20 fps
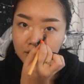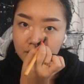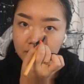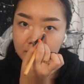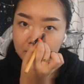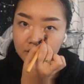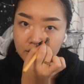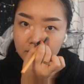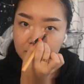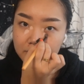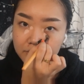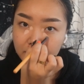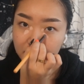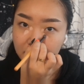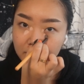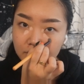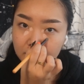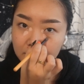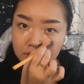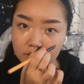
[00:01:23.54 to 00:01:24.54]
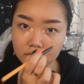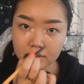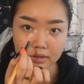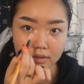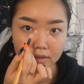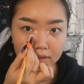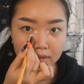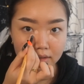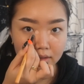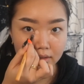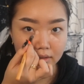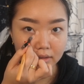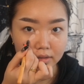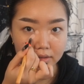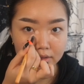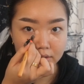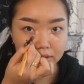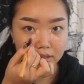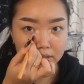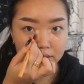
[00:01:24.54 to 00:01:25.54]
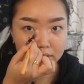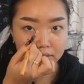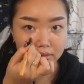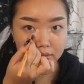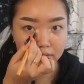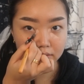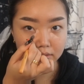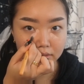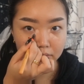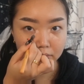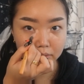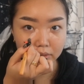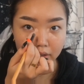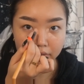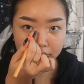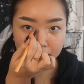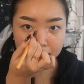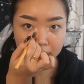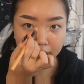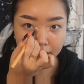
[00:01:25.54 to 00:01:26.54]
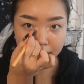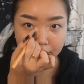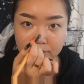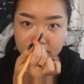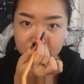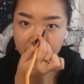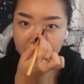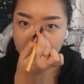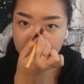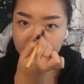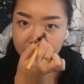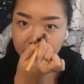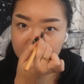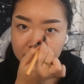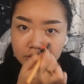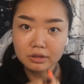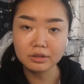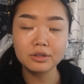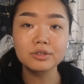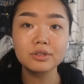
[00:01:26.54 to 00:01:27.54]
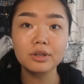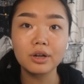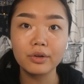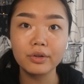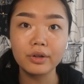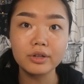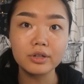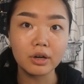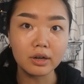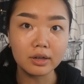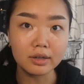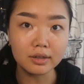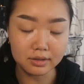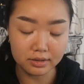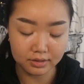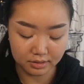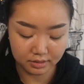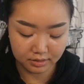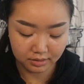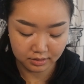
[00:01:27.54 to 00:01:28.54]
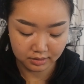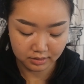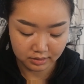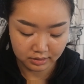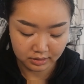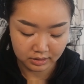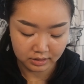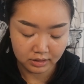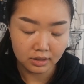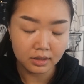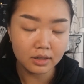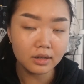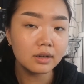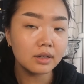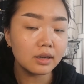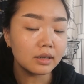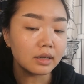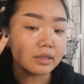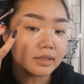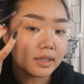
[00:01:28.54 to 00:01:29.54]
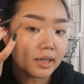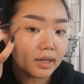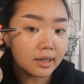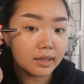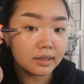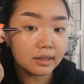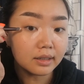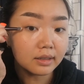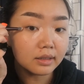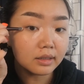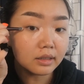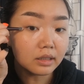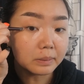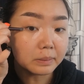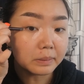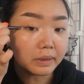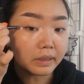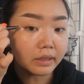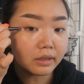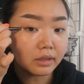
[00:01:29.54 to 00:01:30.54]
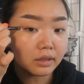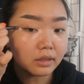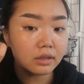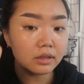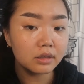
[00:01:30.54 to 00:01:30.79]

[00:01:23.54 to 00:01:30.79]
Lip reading: here as well, just wherever my under eye circles are the darkest. And a tiny little bit